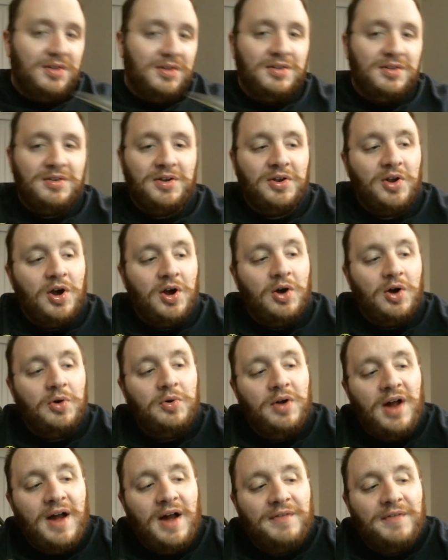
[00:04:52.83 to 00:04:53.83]
you
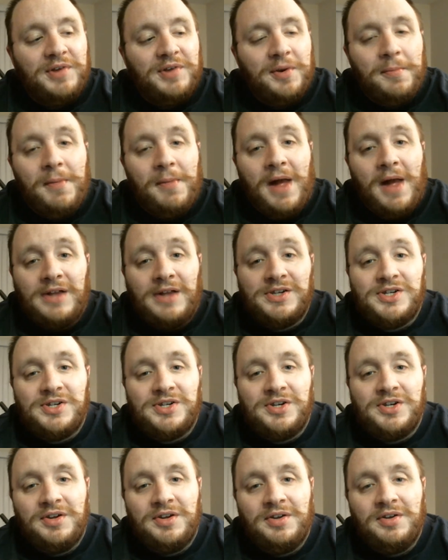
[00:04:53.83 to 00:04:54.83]
know, after the
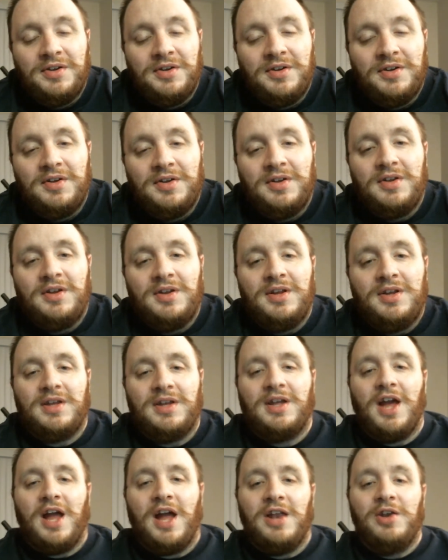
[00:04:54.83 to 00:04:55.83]
match, he
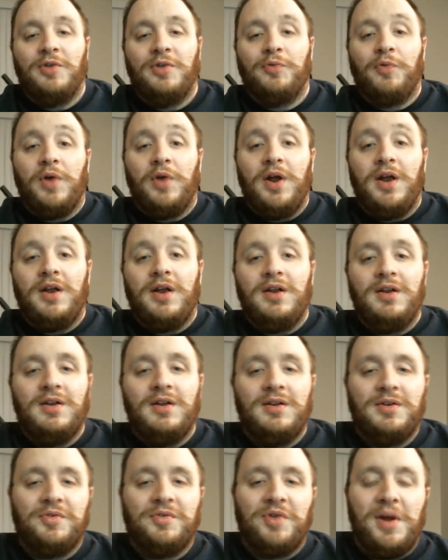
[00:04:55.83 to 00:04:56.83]
get in the ring,
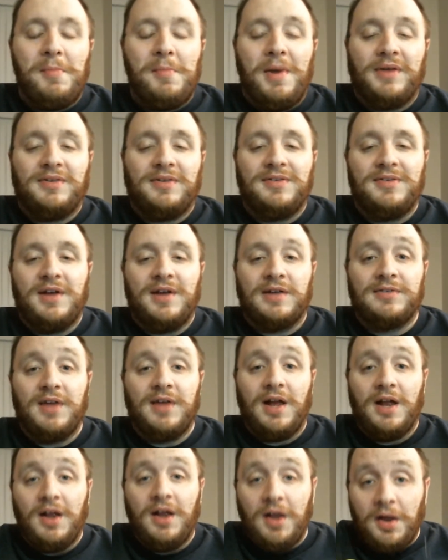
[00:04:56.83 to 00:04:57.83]
Grandmaster
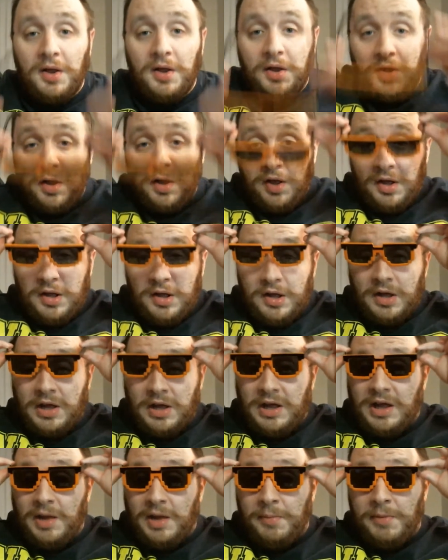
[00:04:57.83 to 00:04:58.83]
Sexay,
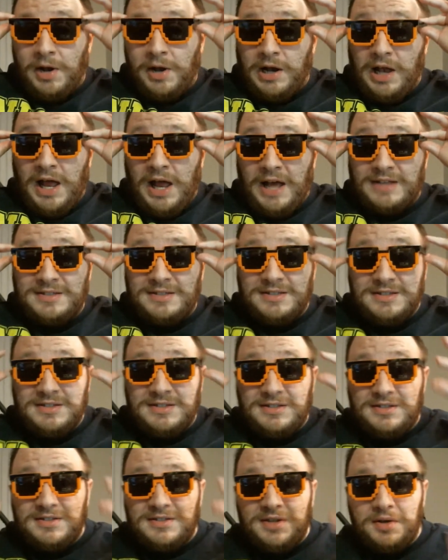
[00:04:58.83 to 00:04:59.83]
give him the
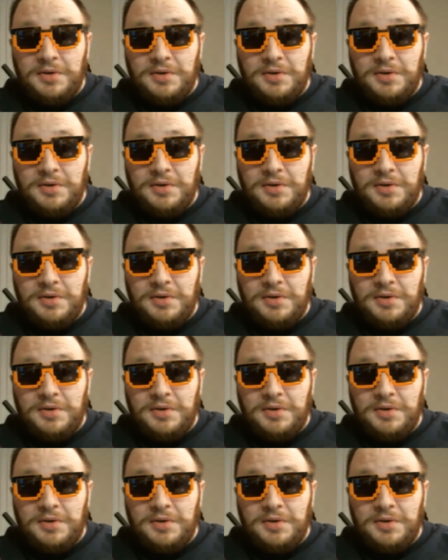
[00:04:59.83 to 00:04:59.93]
glasses,